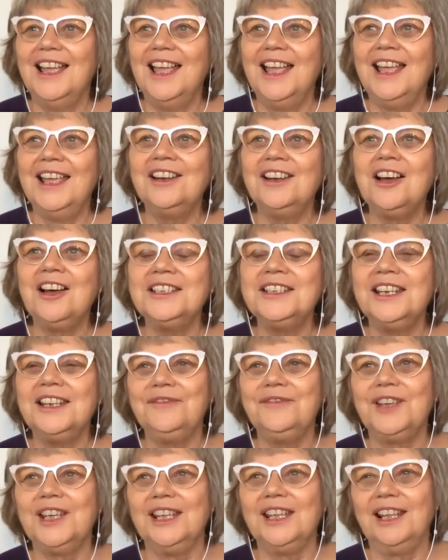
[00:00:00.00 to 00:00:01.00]

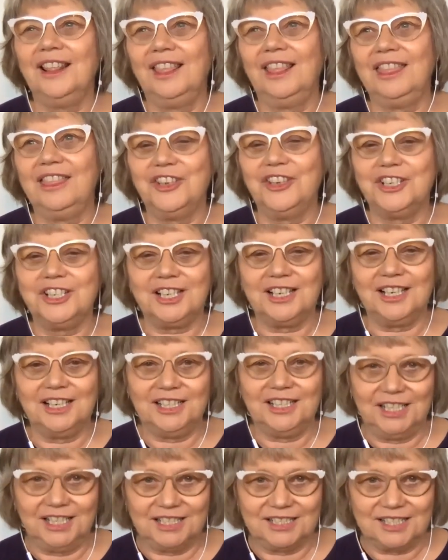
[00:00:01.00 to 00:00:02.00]
NITV in
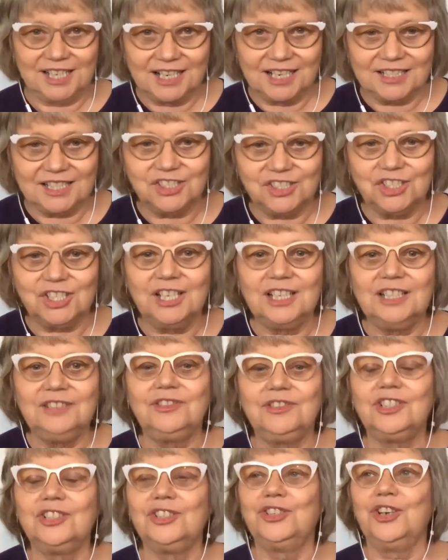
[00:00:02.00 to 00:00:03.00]
13 years has
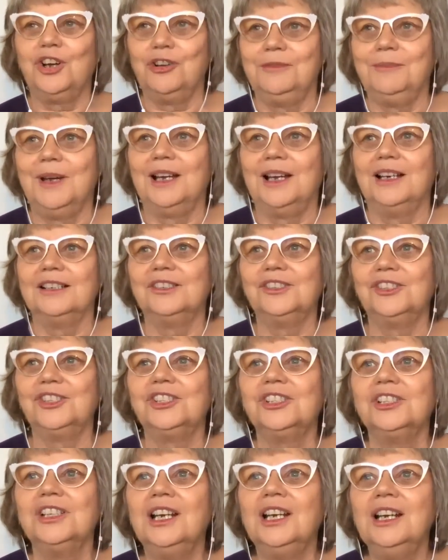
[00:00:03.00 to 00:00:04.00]
achieved so
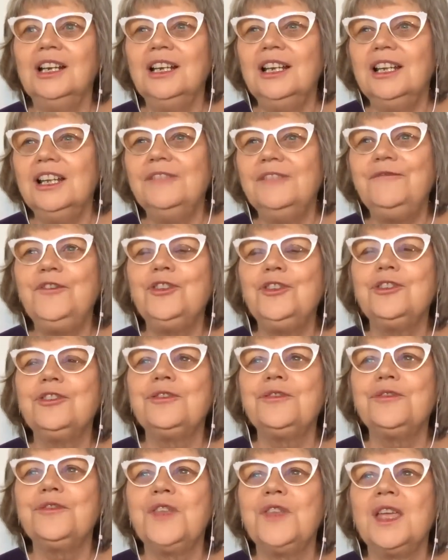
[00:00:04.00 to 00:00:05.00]
much. If you
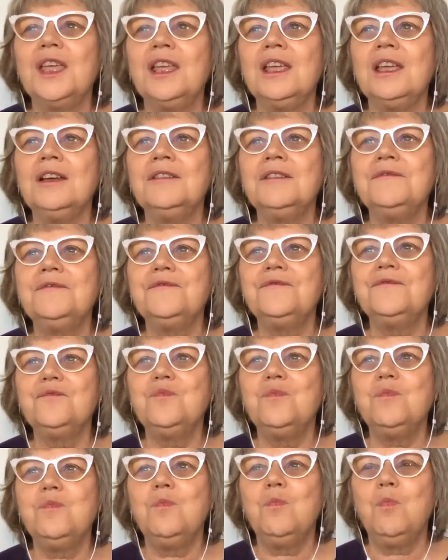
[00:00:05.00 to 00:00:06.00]
could think of
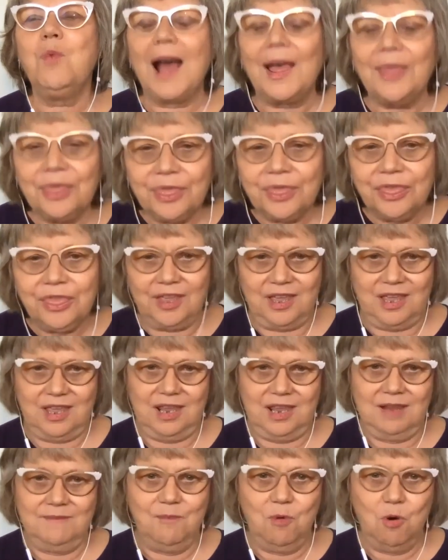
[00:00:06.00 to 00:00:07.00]
one
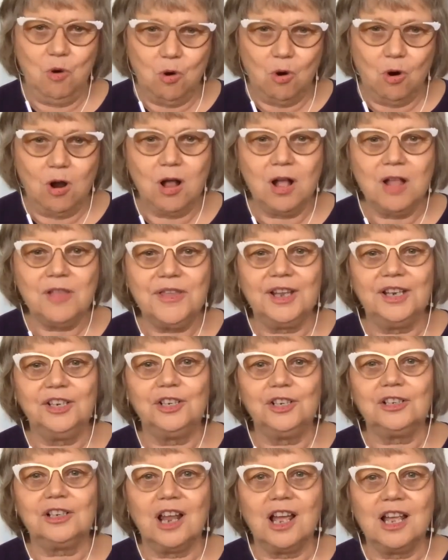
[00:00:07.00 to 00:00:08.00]
thing more that
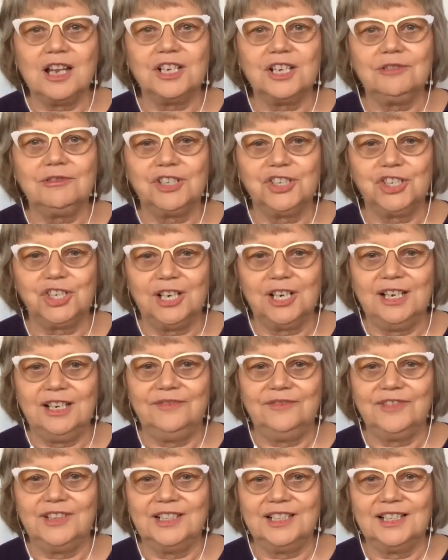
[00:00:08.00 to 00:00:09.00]
you'd like to
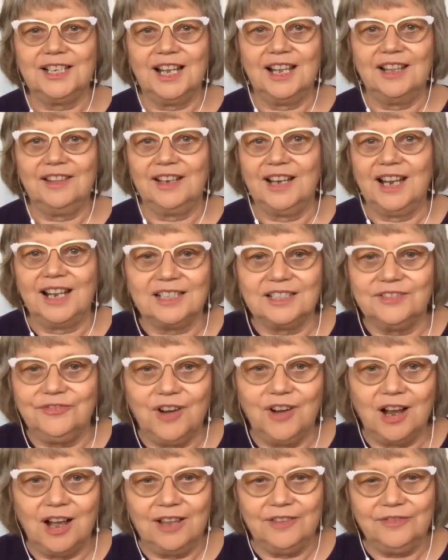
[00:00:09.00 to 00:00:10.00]
achieve in, say, the next
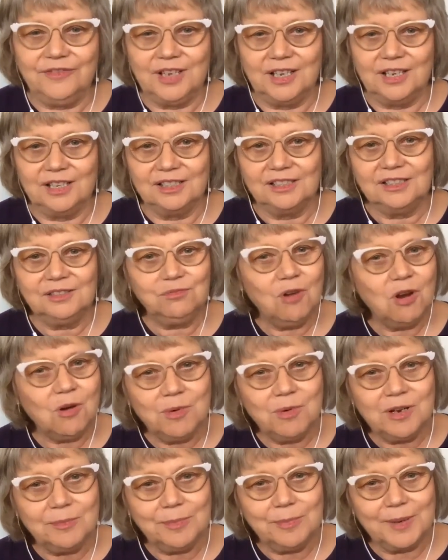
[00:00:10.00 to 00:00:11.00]
five years, what
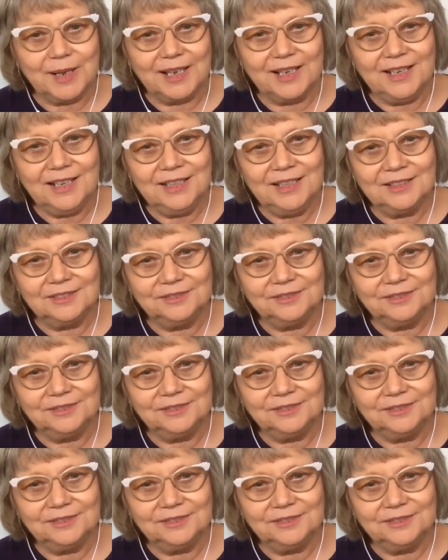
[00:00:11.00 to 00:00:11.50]
would it be?